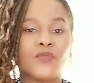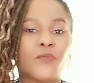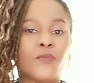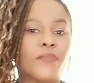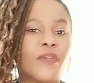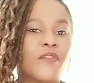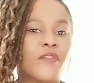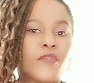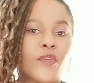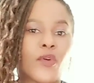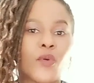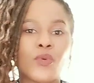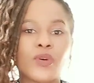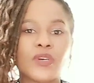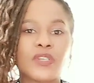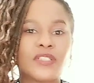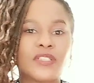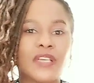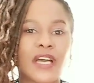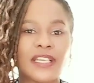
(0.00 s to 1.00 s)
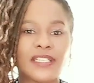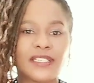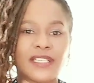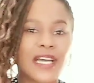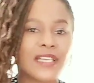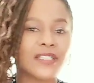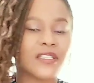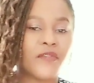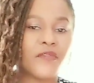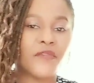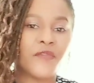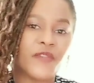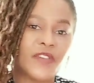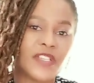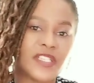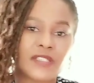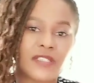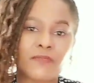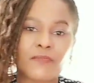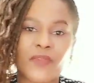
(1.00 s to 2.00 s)
you pay for water, it has a
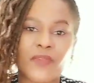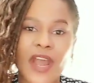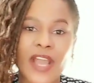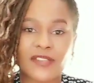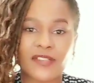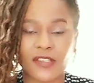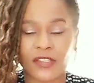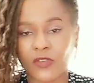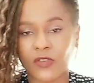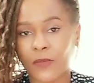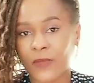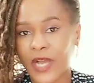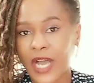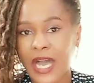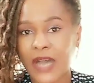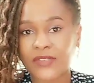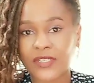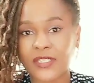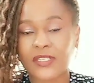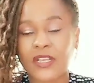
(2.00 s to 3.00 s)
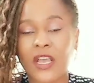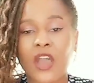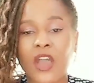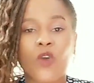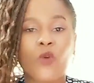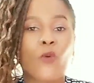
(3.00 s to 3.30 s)
fixed price in some houses,